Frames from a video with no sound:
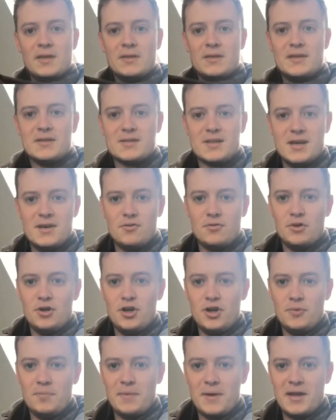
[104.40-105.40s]
This little
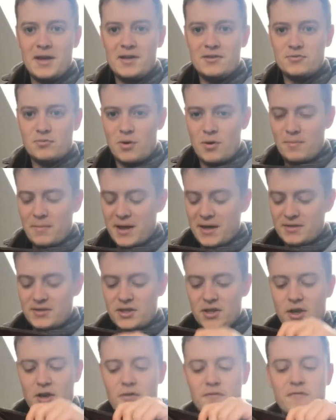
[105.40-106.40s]
loop is what makes
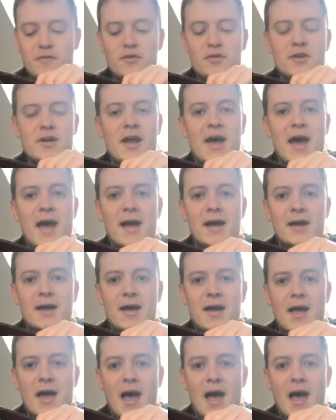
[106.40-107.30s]
it go through the neck.